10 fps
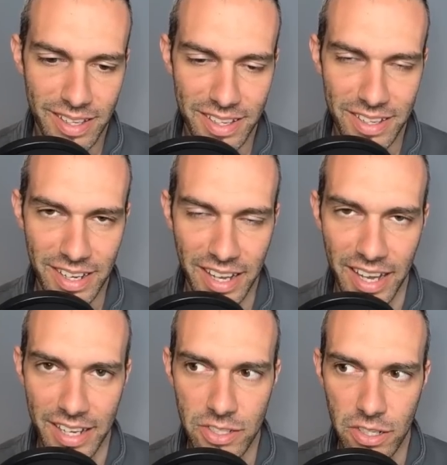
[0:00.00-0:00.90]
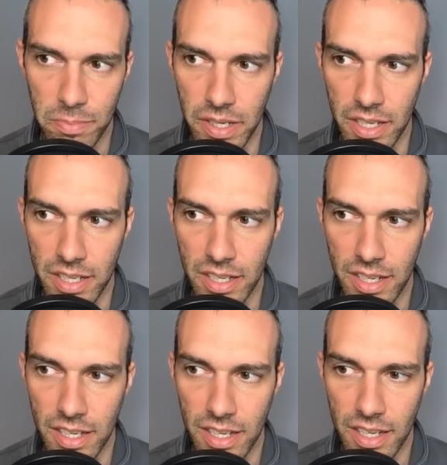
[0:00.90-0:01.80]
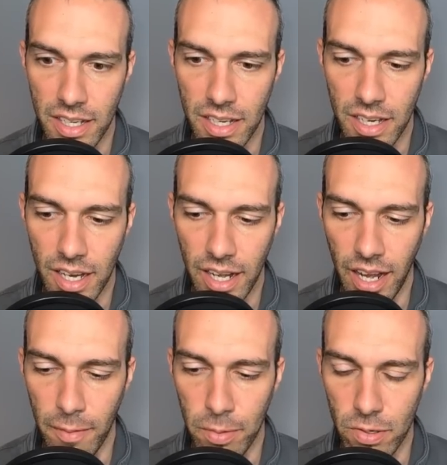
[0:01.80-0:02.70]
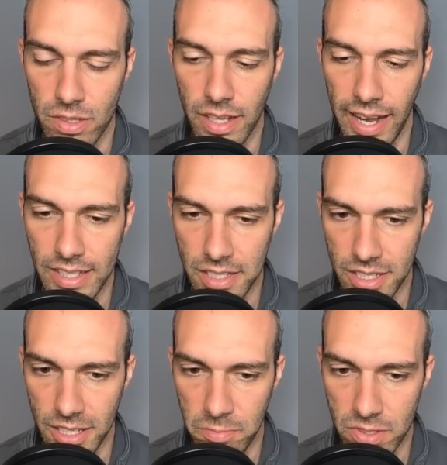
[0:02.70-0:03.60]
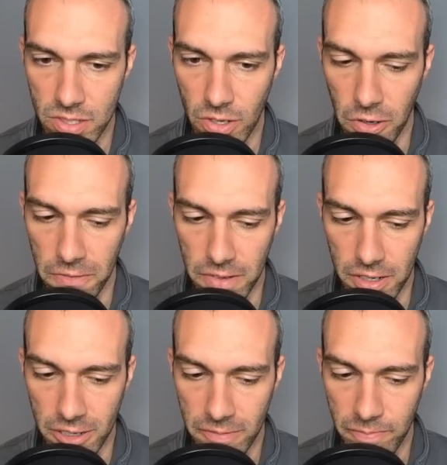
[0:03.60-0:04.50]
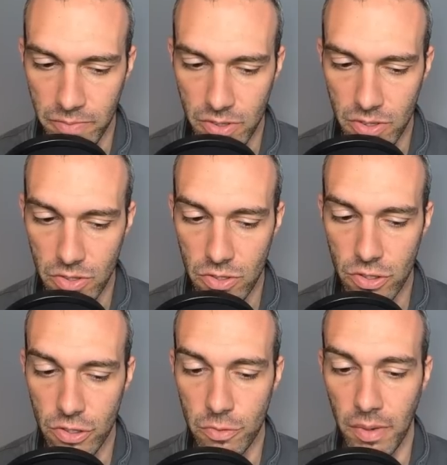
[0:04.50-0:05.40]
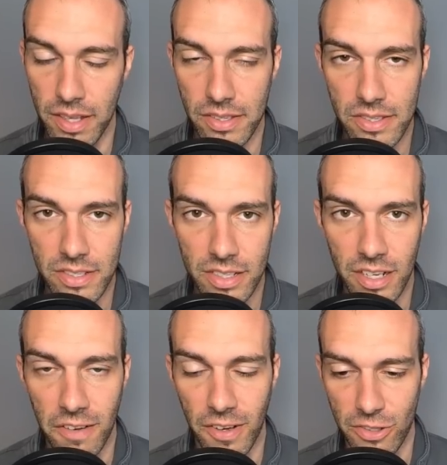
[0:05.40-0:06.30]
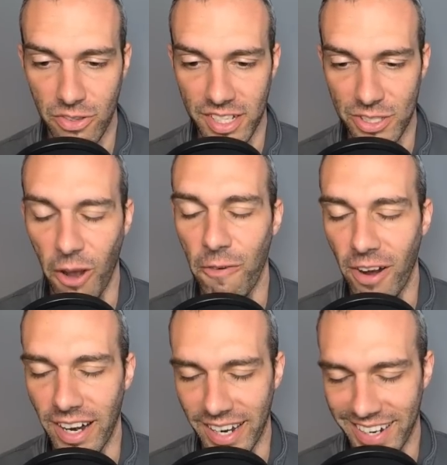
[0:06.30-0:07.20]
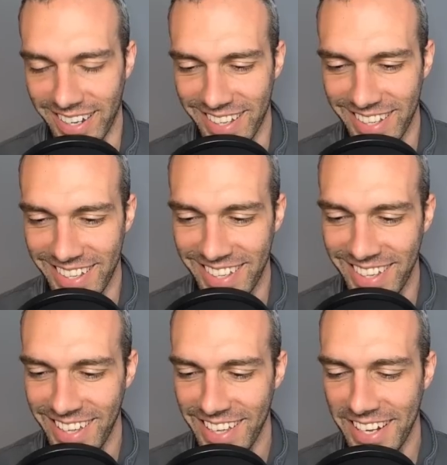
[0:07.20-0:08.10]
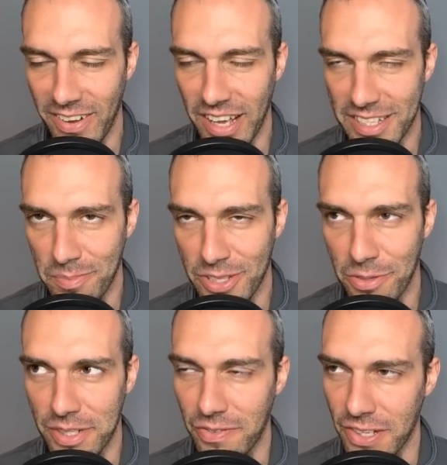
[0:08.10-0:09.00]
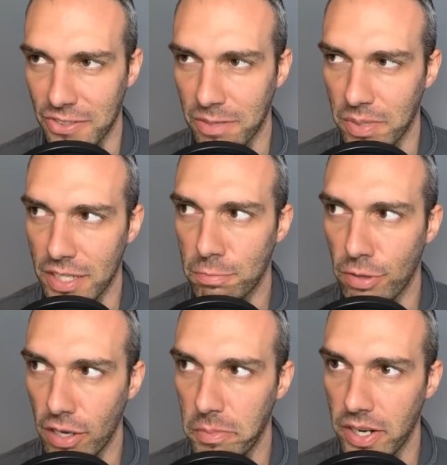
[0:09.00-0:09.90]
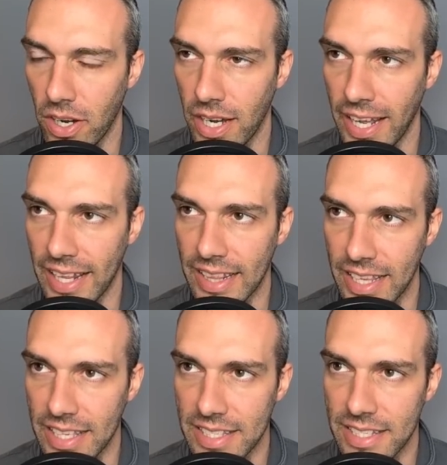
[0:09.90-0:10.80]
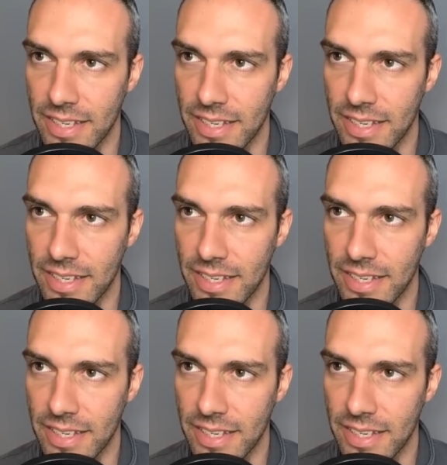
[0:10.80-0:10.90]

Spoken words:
again, it took me... I pulled 9 teams over 2 months of Ultra League so far. Now, it hasn't been too much monthly, but it's probably been on at least...